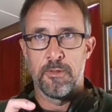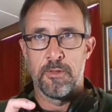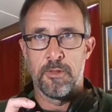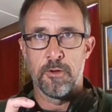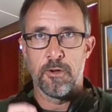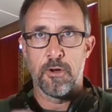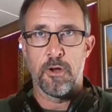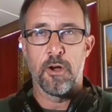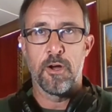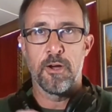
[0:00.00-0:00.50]

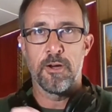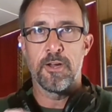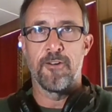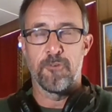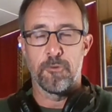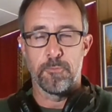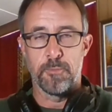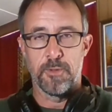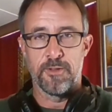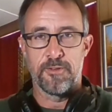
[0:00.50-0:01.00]
There are
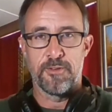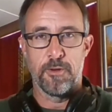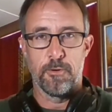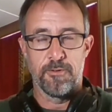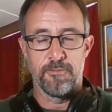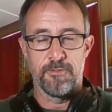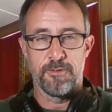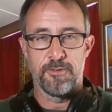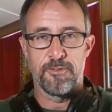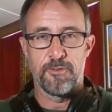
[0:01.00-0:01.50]
governments,
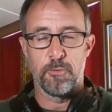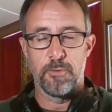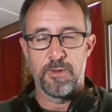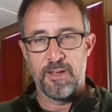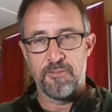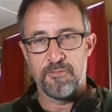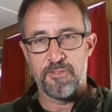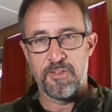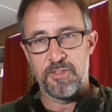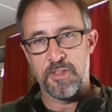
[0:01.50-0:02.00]
however, so
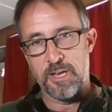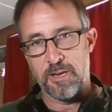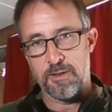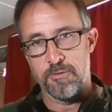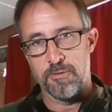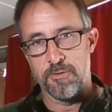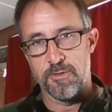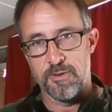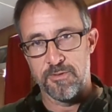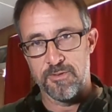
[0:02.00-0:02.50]
we have to
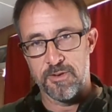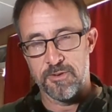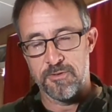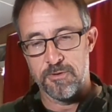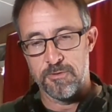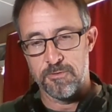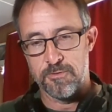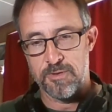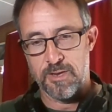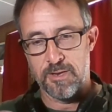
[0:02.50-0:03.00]
think through these
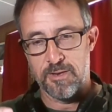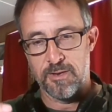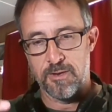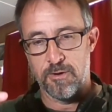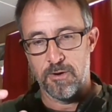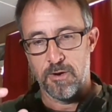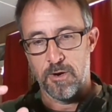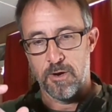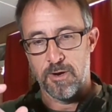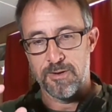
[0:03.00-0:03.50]
issues, and
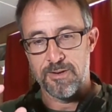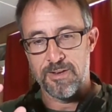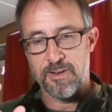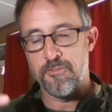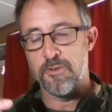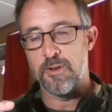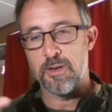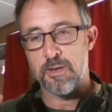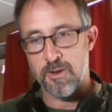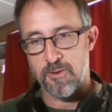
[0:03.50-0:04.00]
there are
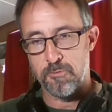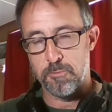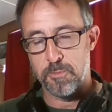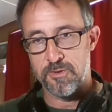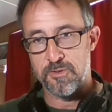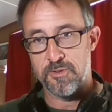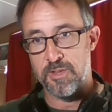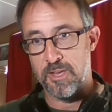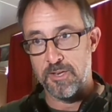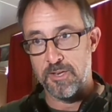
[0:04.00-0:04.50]
different governments